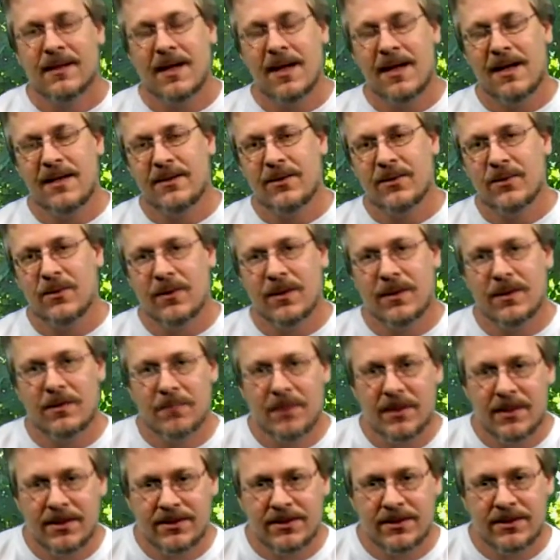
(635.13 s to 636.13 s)
I do want to
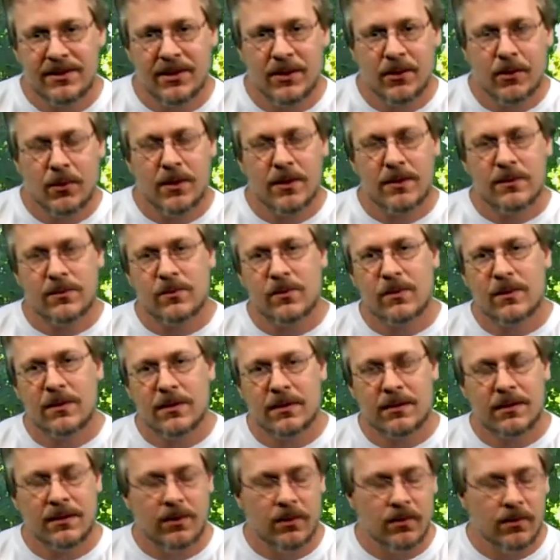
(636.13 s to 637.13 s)
mention there was
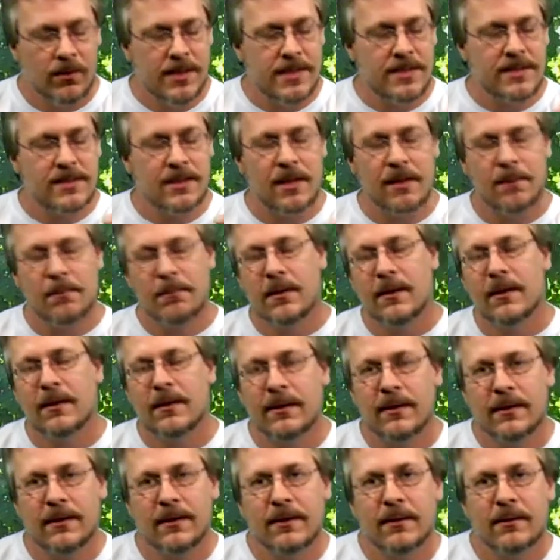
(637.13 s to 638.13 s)
one little reset
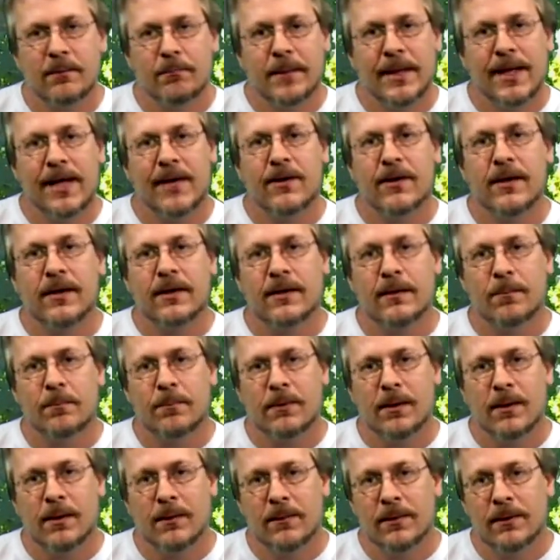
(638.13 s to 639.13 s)
button in the battery
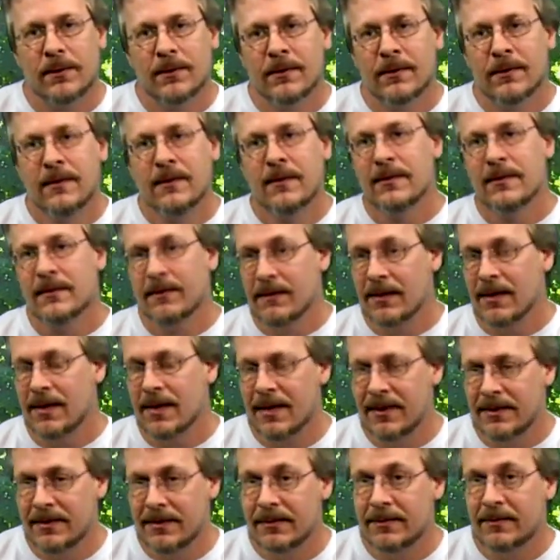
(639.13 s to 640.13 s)
compartment that
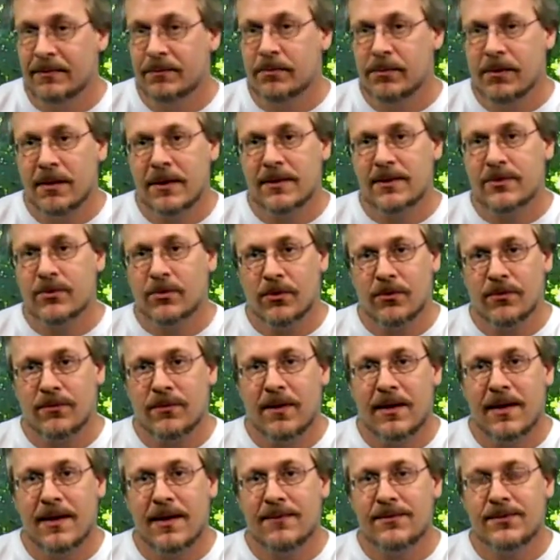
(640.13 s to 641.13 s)
I didn't press for
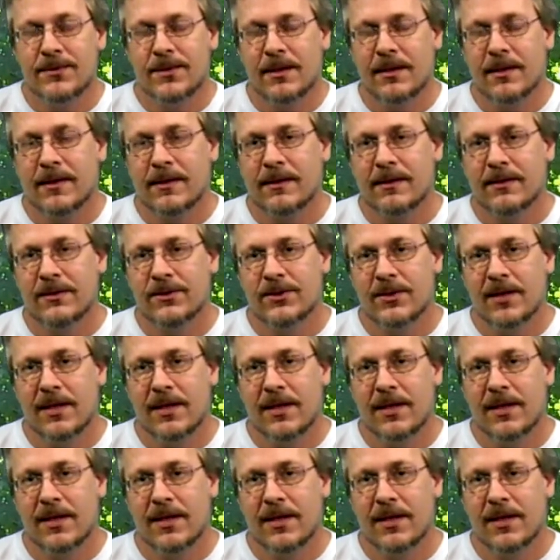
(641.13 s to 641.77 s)
five seconds.